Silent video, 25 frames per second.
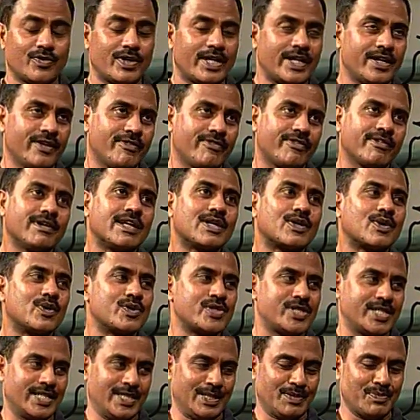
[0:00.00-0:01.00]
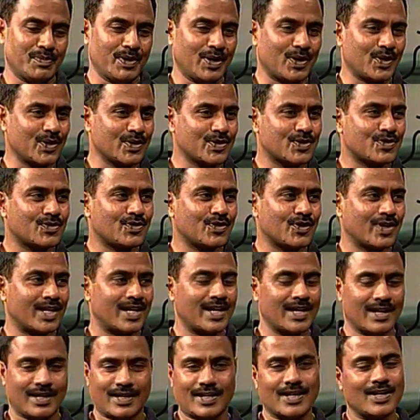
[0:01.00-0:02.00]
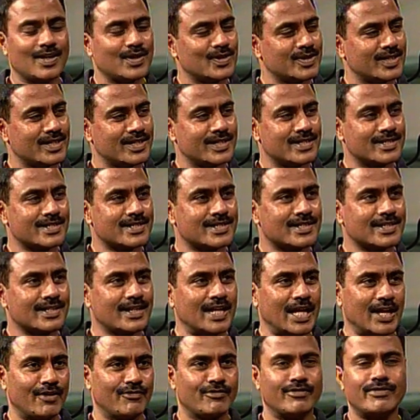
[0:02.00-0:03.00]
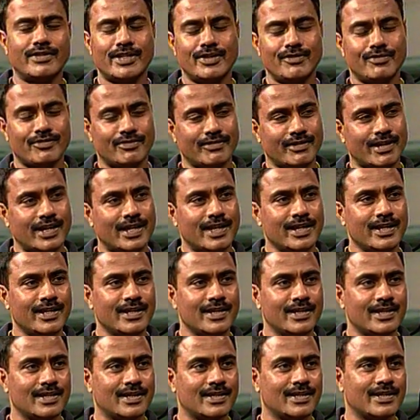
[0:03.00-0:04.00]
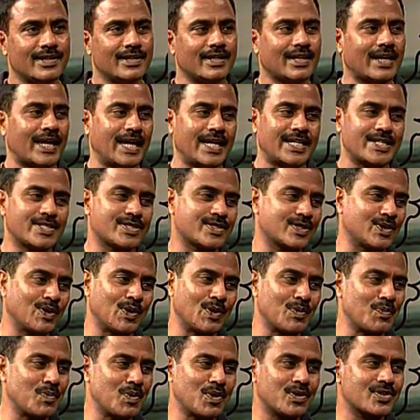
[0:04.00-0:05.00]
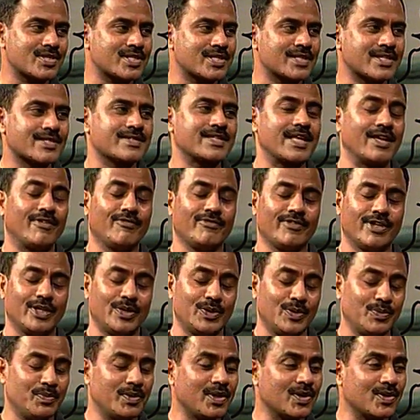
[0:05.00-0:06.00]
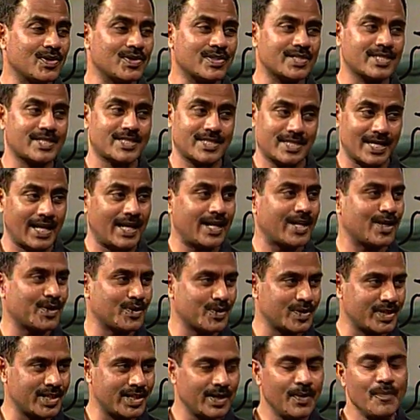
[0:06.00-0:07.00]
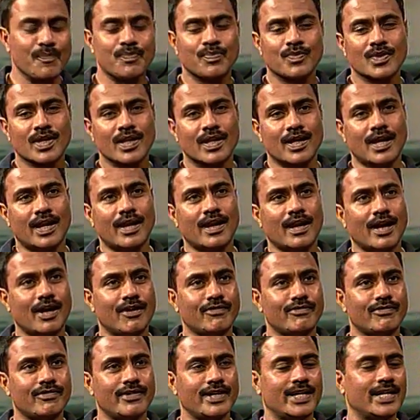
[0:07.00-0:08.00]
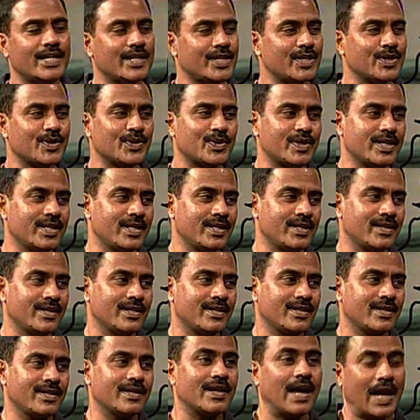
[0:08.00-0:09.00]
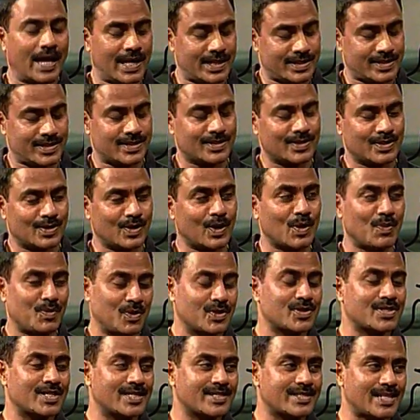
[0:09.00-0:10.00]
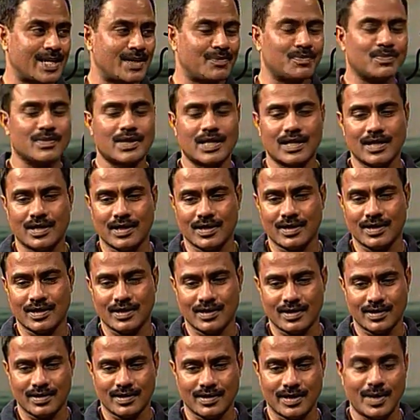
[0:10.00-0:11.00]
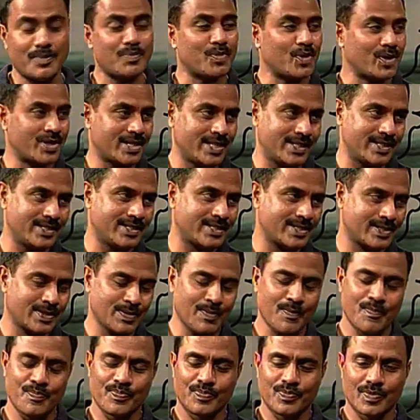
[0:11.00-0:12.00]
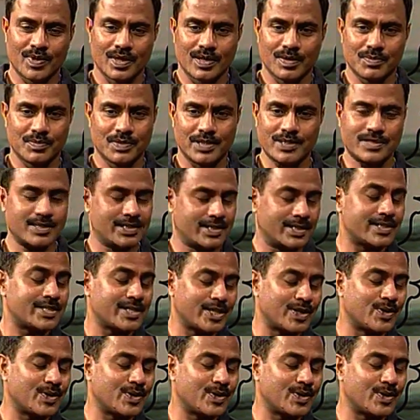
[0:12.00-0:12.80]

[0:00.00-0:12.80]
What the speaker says: a very difficult question, because for an archaeologist every find has almost the same value, because it's antiquity, and every antiquity has almost the same importance. Means it is